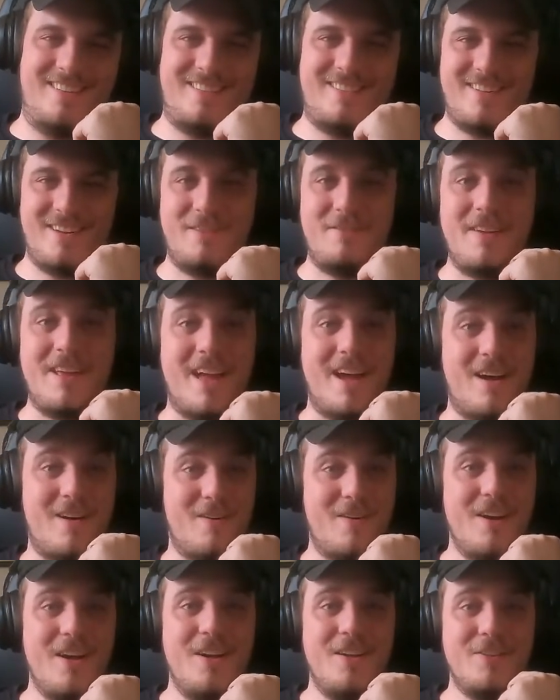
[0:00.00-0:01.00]
Tell me how
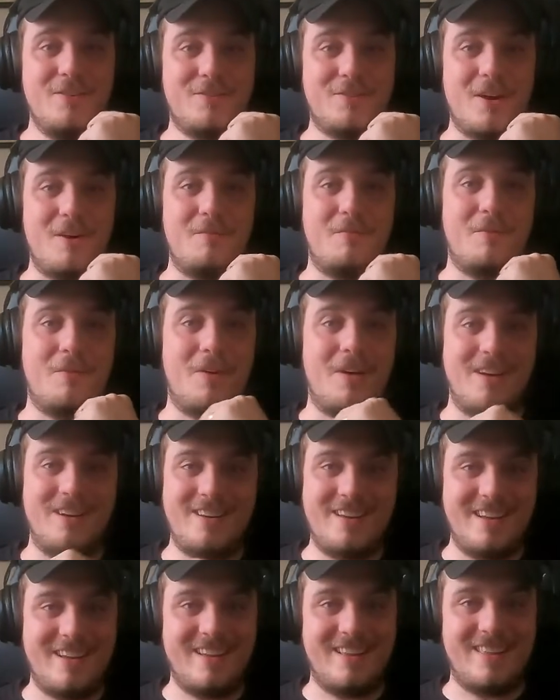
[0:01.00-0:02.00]
Trump won
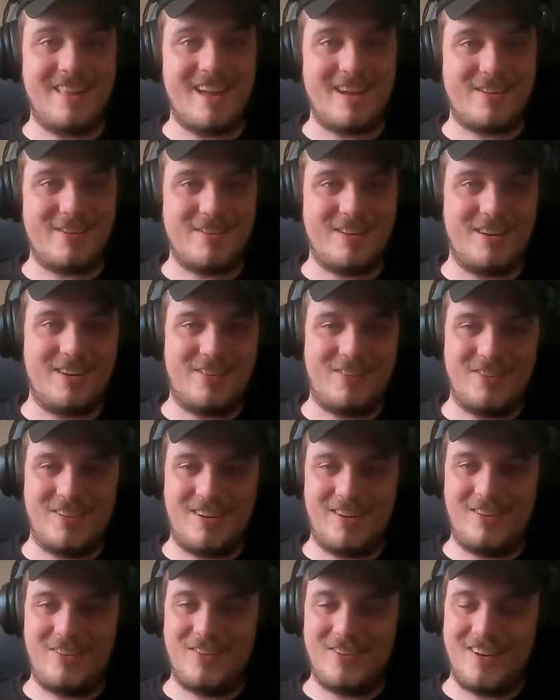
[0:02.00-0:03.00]
the election in
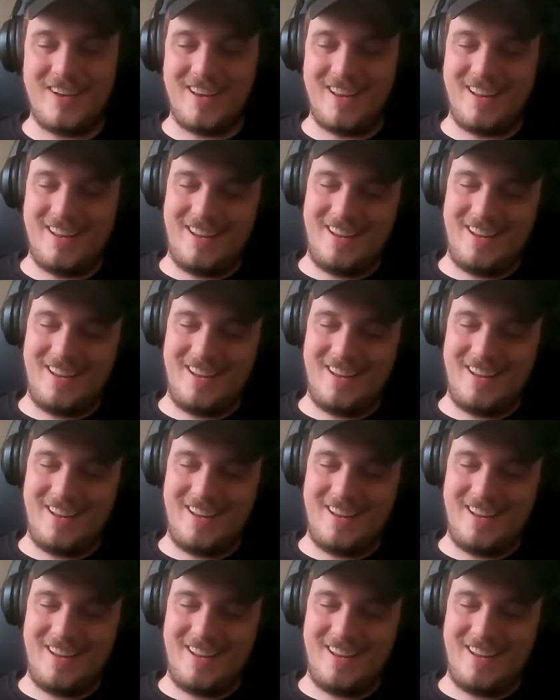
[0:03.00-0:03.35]
2020.